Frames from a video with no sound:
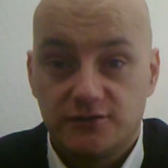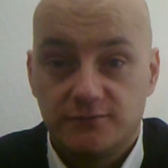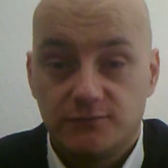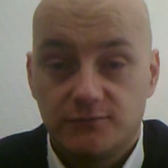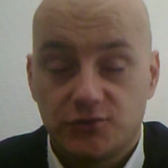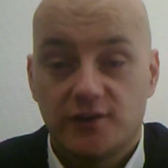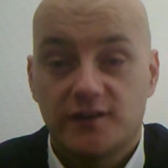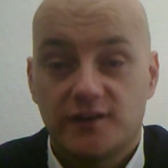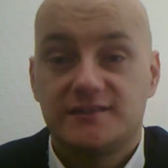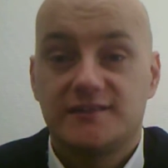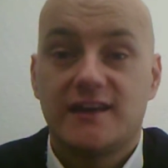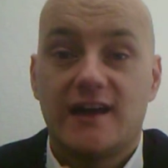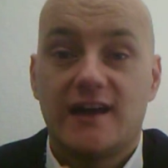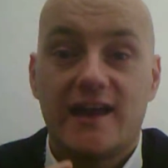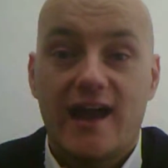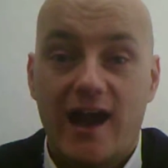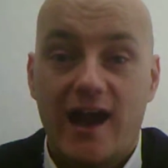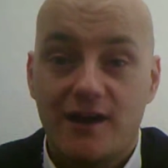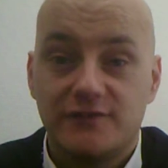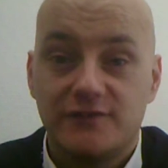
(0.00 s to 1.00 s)
So I say I
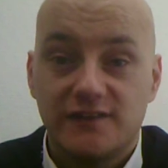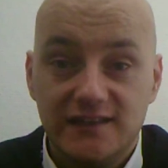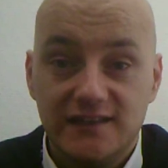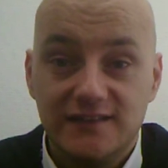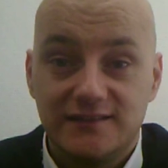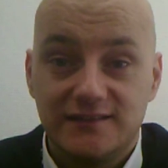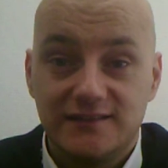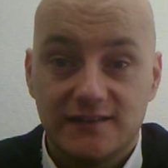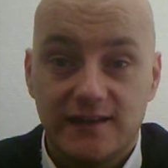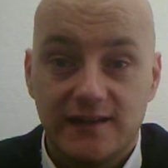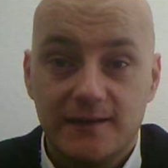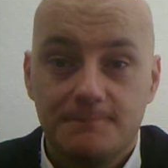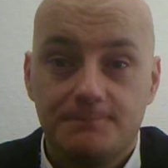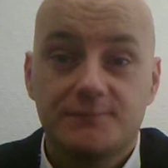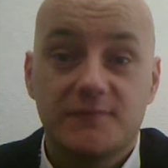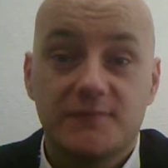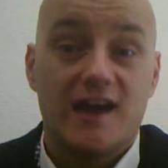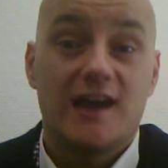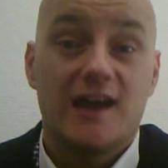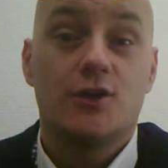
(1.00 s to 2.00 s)
have eaten it,
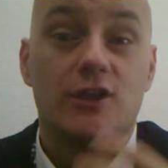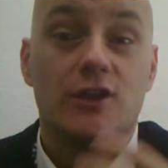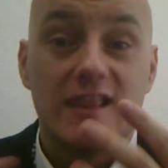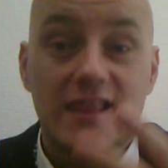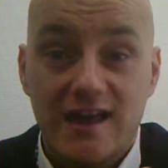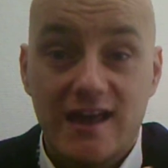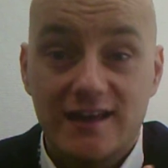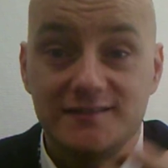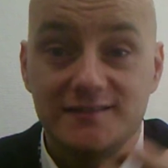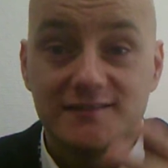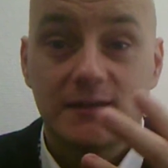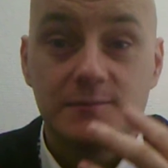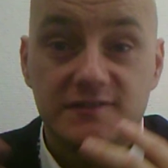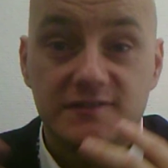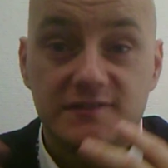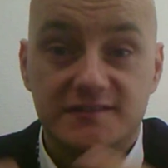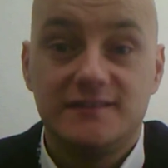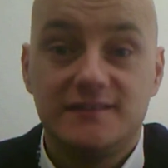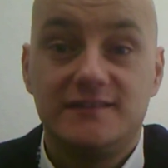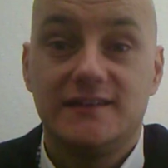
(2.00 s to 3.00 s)
and unless I'm
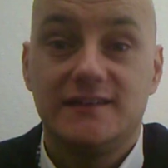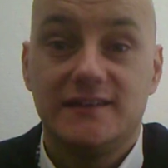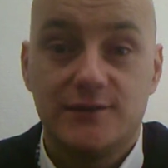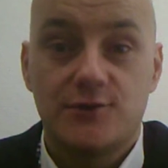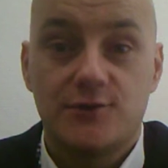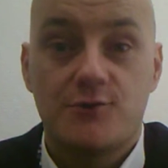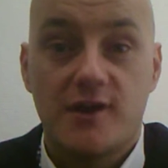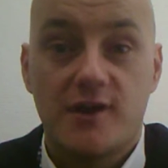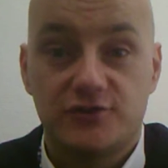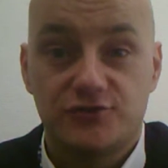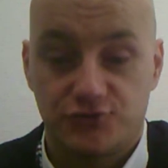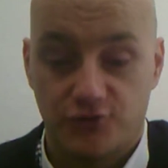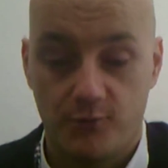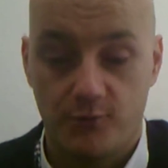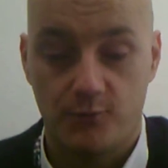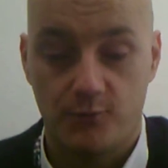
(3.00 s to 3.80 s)
sitting in a restaurant